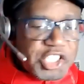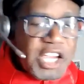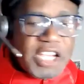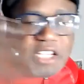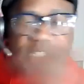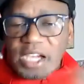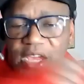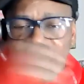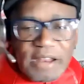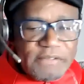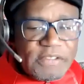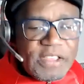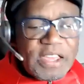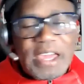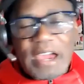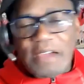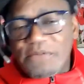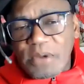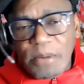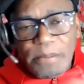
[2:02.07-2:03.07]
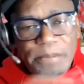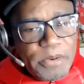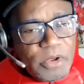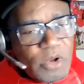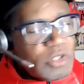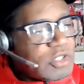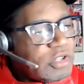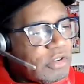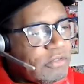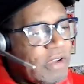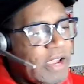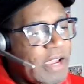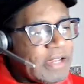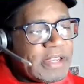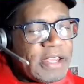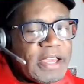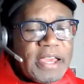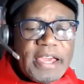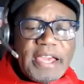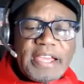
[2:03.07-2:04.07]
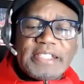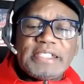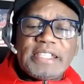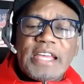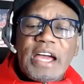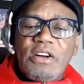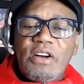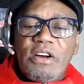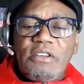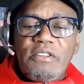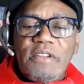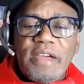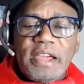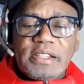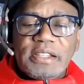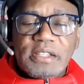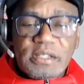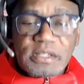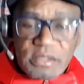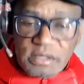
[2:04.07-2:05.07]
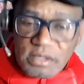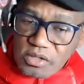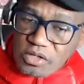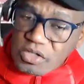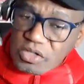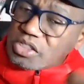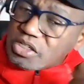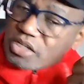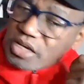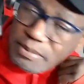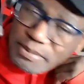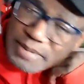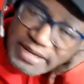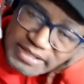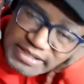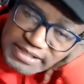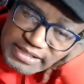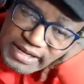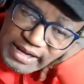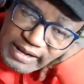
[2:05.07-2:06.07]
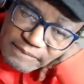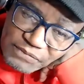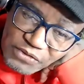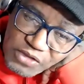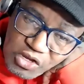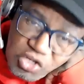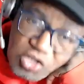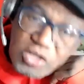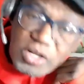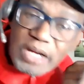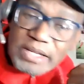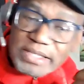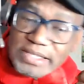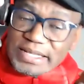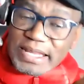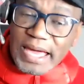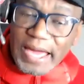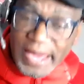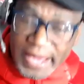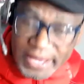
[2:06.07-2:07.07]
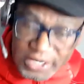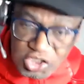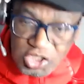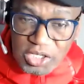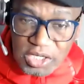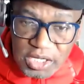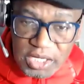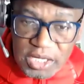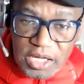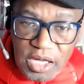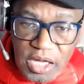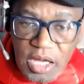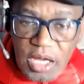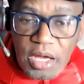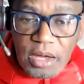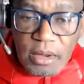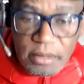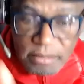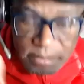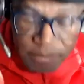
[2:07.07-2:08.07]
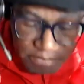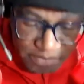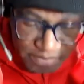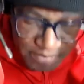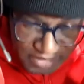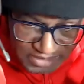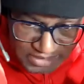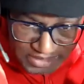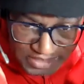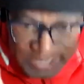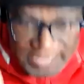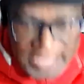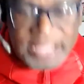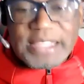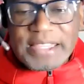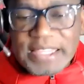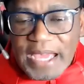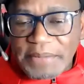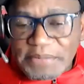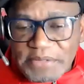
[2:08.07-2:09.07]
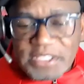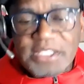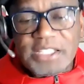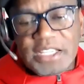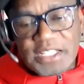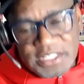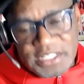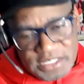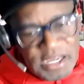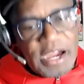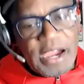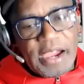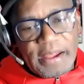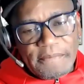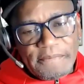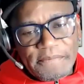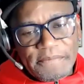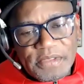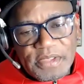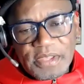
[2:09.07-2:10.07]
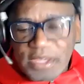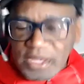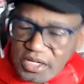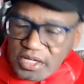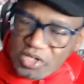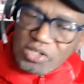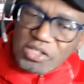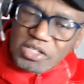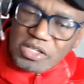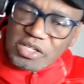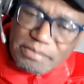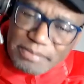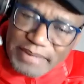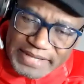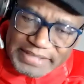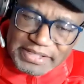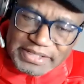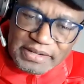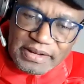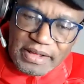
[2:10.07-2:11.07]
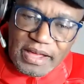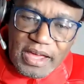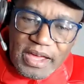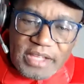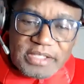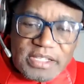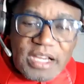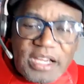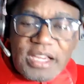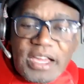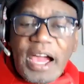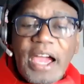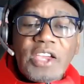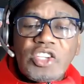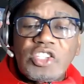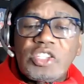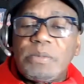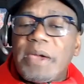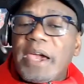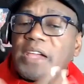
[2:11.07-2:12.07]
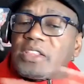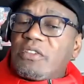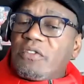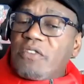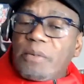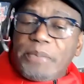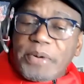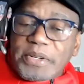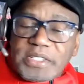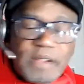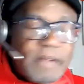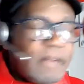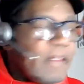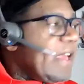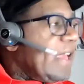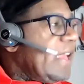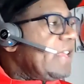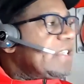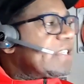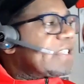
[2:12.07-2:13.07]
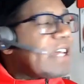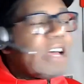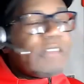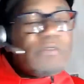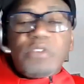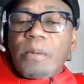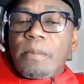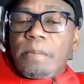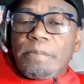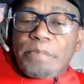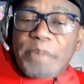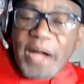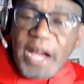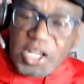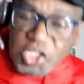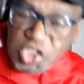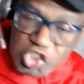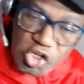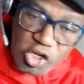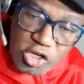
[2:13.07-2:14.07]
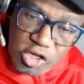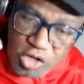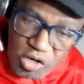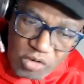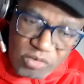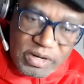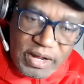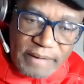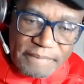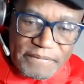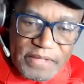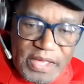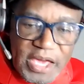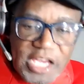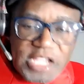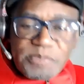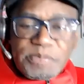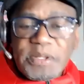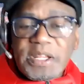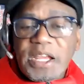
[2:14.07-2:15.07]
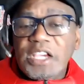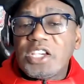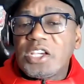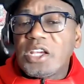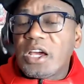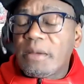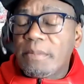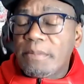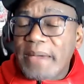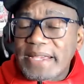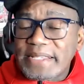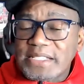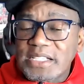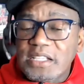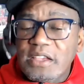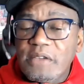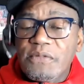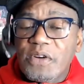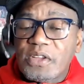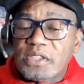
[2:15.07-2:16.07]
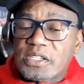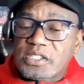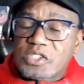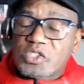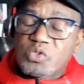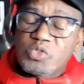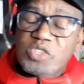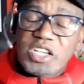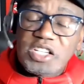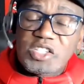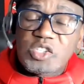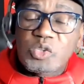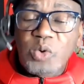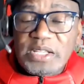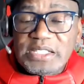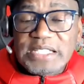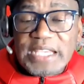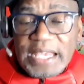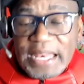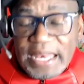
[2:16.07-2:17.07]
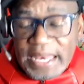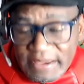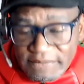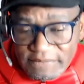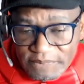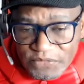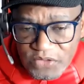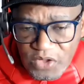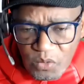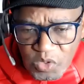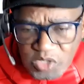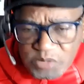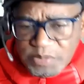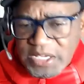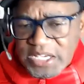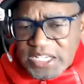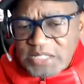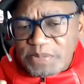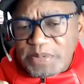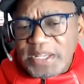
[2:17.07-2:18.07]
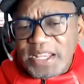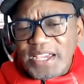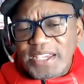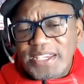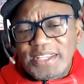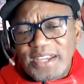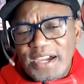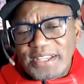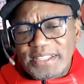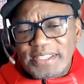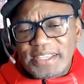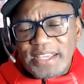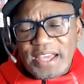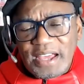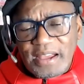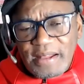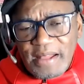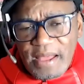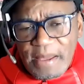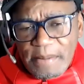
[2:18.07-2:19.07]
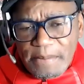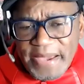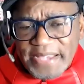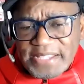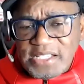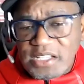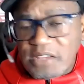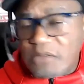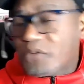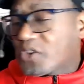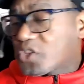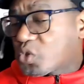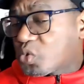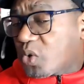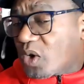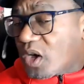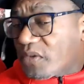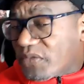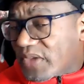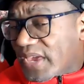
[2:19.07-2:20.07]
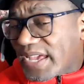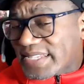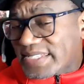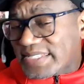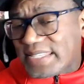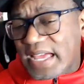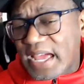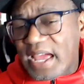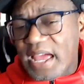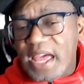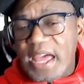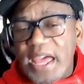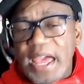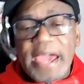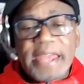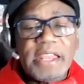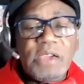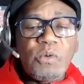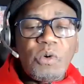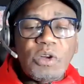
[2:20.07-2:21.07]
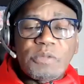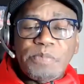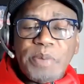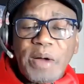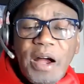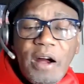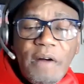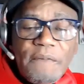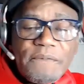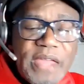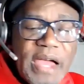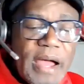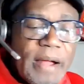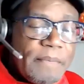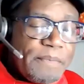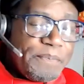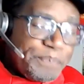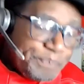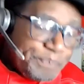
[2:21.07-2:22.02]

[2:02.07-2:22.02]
changed the color of the cab from blue to red. He's now a red. Could you imagine that? United actually kidnapped this guy. Could you imagine? The guy used to be head of operation. He comes from Barcelona. He's been at Man City for since 2011, which means he's been at Man City for 12 years now, and he was part of that